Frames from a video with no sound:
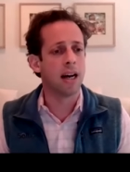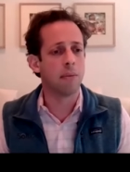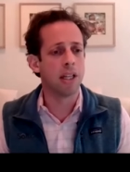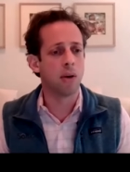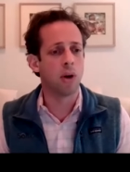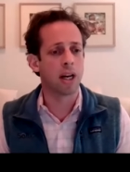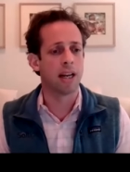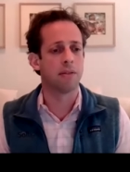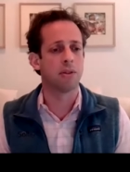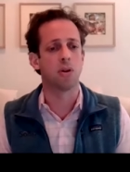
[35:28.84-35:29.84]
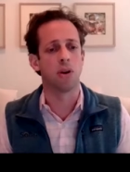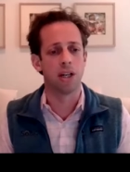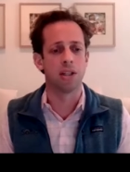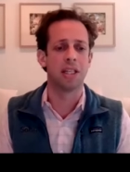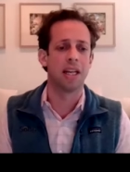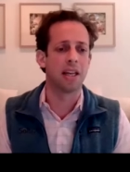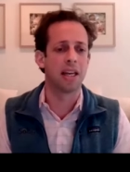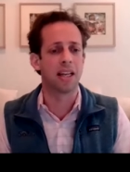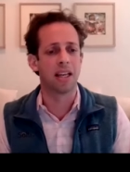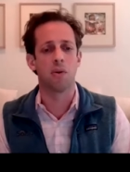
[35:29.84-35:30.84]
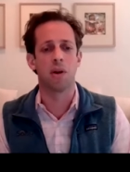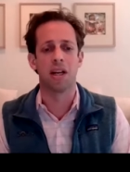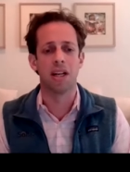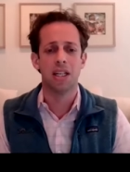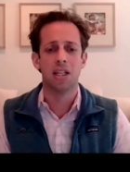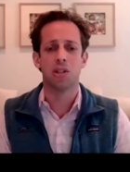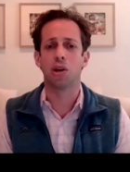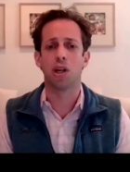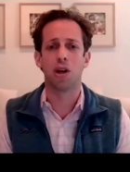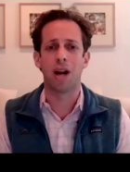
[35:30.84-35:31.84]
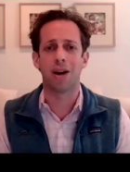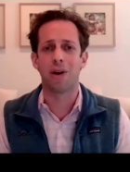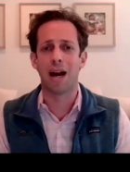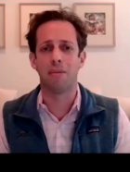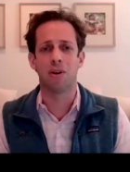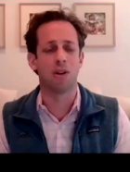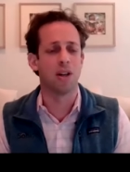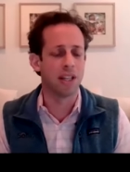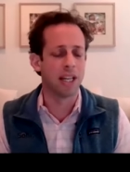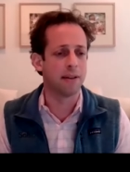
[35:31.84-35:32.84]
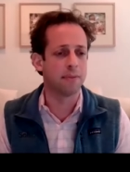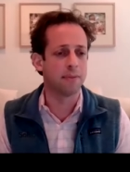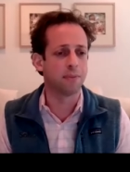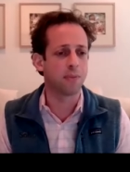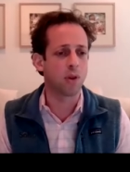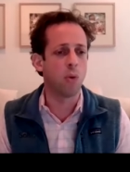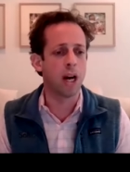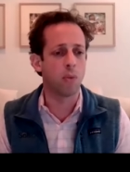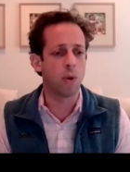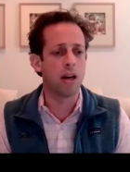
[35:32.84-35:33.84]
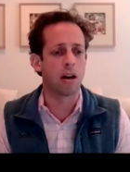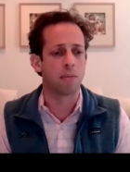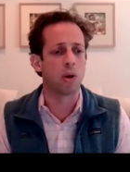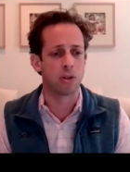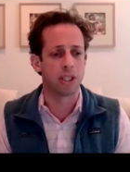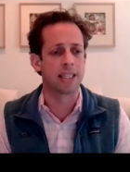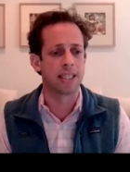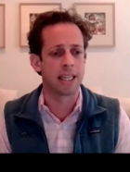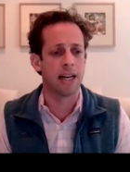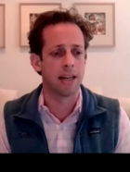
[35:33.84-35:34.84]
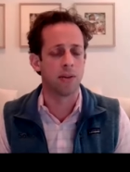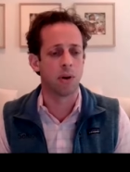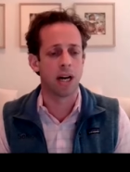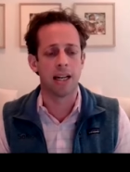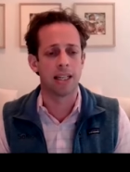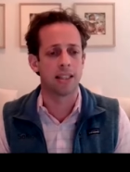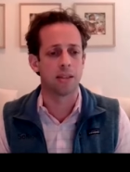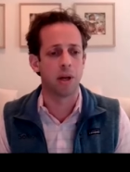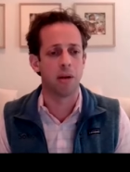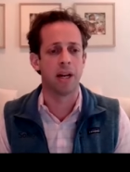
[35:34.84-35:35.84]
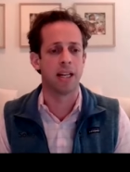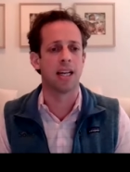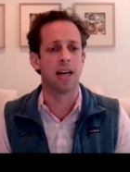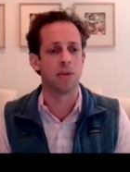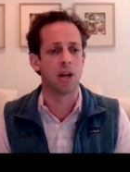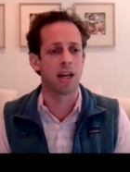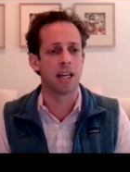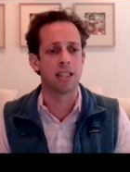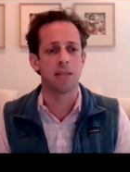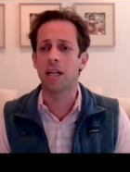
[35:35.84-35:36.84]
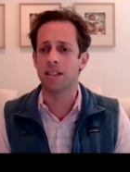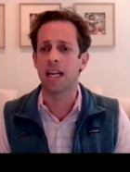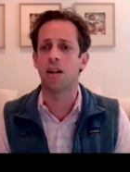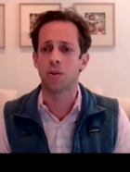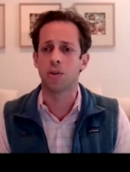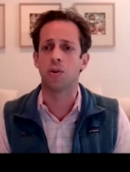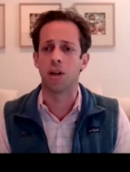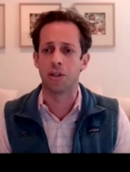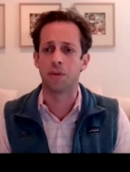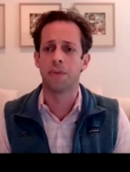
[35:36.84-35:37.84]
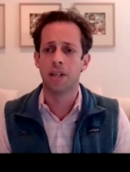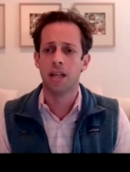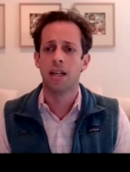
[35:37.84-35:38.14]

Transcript: And then what kind of storage? And I think, we could certainly go down a rabbit hole on that. Where we are most excited and where I'd like to spend a bit of time talking is about standalone storage.